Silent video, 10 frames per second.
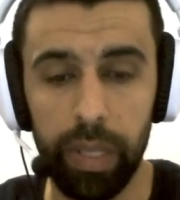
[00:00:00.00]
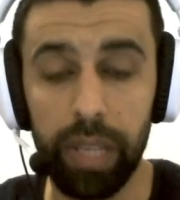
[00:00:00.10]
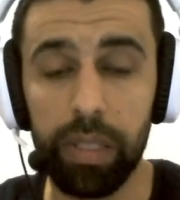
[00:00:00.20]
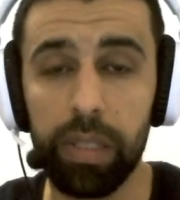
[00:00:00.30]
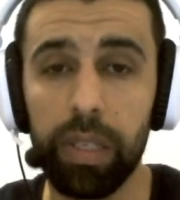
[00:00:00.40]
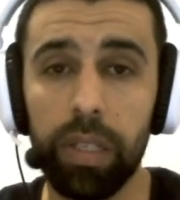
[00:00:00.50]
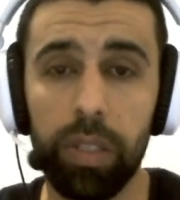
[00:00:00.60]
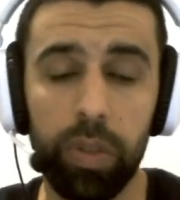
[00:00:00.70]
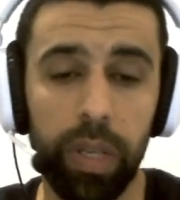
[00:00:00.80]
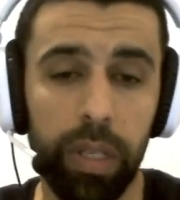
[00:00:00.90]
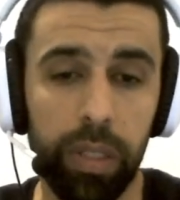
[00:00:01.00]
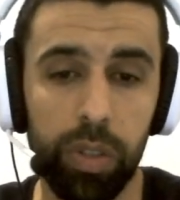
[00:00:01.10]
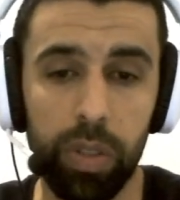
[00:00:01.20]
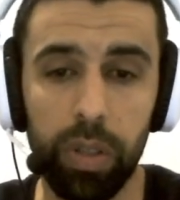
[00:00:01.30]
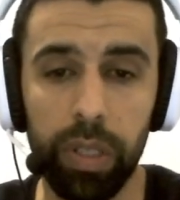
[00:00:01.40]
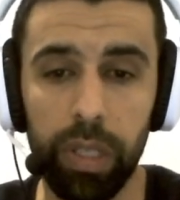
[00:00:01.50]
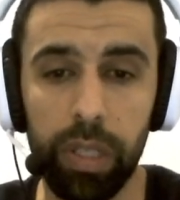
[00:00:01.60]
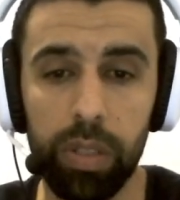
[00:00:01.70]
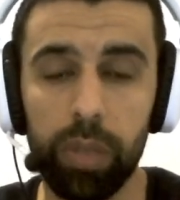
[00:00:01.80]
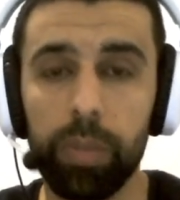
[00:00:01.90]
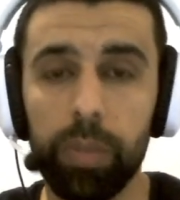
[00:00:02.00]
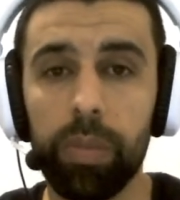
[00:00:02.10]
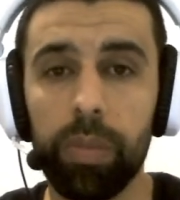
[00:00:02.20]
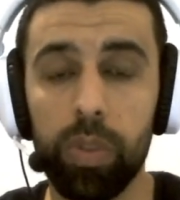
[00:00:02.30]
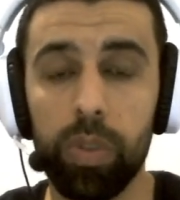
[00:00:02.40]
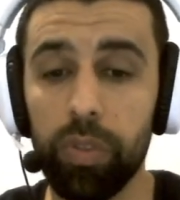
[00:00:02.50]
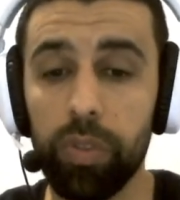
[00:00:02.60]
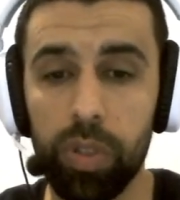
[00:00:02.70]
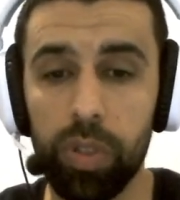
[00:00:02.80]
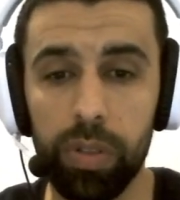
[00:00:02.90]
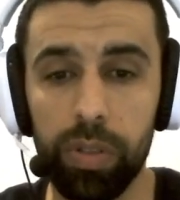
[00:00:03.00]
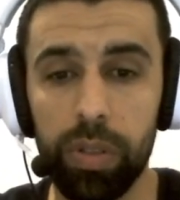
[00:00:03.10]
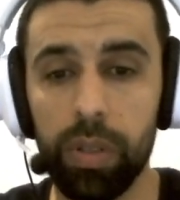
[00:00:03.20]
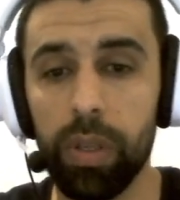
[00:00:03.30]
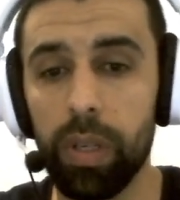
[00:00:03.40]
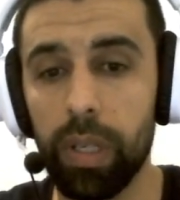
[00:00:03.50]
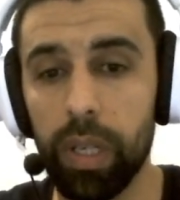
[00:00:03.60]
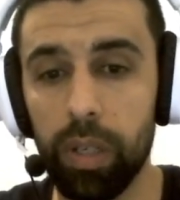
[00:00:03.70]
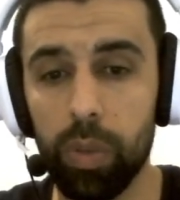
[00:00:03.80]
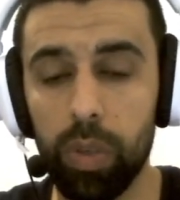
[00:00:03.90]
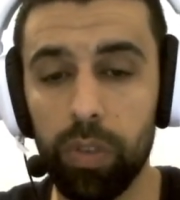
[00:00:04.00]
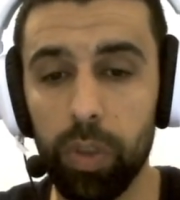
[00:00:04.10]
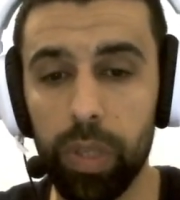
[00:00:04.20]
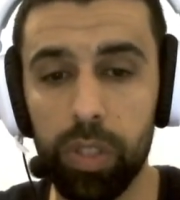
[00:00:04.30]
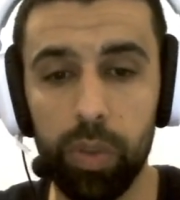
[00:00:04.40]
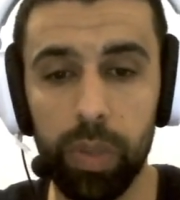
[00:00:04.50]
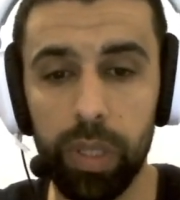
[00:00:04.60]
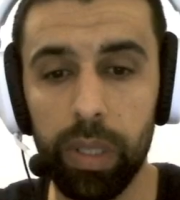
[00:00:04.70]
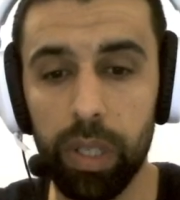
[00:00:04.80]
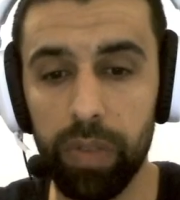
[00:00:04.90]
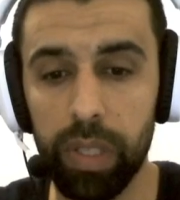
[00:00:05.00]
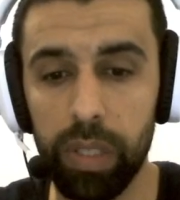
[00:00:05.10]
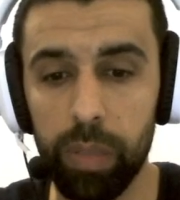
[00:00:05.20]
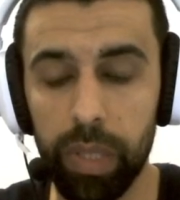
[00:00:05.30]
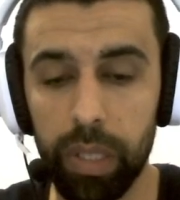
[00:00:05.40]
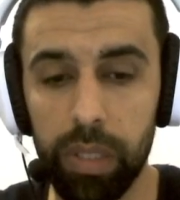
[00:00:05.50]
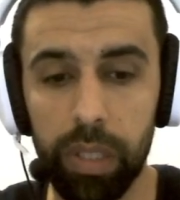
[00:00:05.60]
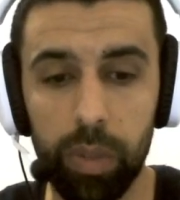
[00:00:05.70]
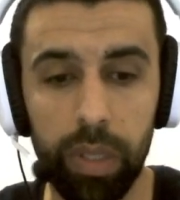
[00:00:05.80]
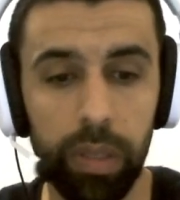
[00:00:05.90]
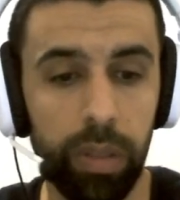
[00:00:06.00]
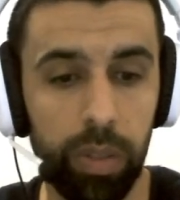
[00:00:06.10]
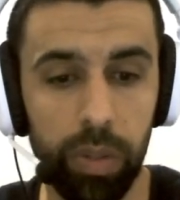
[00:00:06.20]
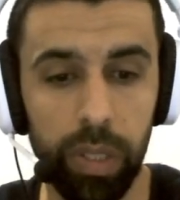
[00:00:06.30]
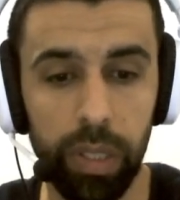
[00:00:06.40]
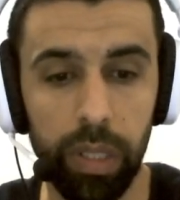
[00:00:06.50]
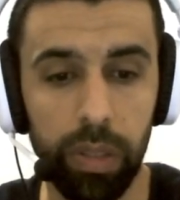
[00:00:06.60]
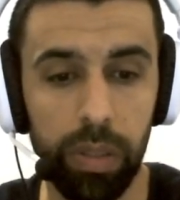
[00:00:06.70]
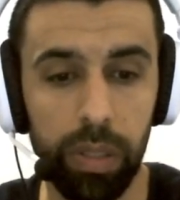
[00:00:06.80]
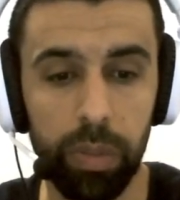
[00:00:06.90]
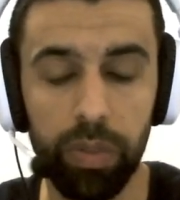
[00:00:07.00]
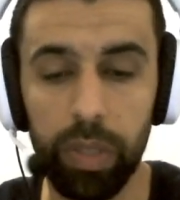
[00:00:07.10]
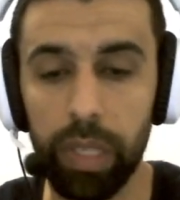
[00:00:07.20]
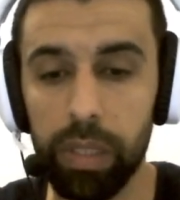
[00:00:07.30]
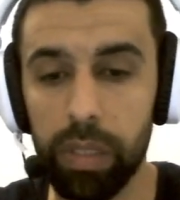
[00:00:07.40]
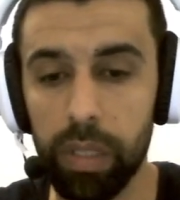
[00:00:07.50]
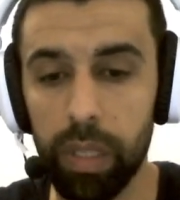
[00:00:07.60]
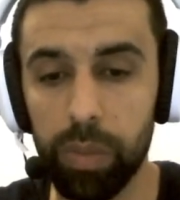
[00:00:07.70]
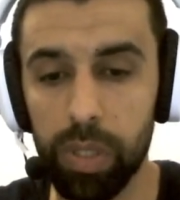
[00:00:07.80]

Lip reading: license key that you can install and get some more features like workflow history, advanced debugging, etc. So you can click on send me a free license key.